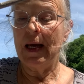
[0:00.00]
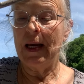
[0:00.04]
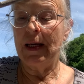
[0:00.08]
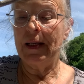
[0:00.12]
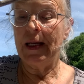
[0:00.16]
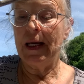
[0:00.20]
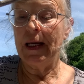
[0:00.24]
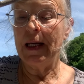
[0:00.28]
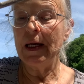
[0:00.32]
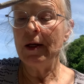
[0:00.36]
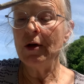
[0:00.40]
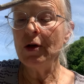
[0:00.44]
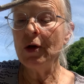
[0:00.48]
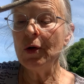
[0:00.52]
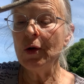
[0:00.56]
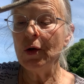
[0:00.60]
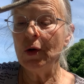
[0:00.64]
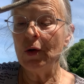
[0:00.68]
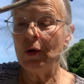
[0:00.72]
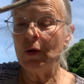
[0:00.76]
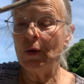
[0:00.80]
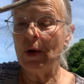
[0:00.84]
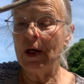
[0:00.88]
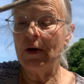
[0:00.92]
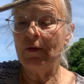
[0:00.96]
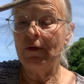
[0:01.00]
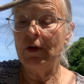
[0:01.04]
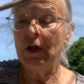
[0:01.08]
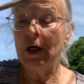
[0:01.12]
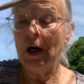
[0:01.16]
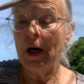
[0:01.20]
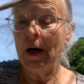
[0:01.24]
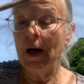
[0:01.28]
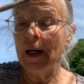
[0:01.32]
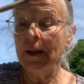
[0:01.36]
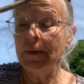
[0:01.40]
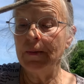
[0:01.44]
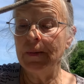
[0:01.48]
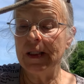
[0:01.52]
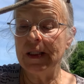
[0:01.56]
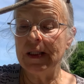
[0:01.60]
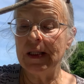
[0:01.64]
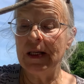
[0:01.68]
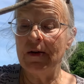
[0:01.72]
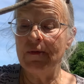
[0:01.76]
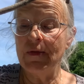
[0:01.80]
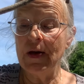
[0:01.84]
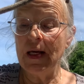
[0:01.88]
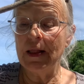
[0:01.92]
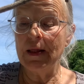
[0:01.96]
and he knew if God was
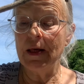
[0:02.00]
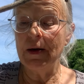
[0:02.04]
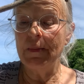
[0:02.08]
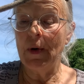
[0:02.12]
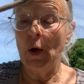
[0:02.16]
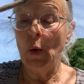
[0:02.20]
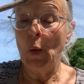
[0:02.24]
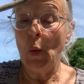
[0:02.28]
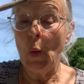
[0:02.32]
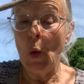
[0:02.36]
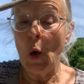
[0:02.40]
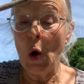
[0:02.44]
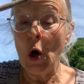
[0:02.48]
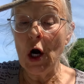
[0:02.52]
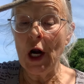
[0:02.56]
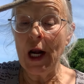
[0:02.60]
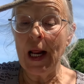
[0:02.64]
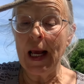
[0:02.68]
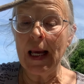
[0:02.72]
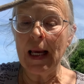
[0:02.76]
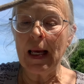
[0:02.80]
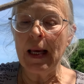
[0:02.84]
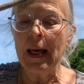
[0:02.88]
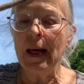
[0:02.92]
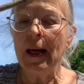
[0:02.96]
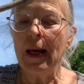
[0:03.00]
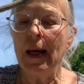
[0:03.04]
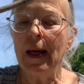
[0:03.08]
giving them a warning,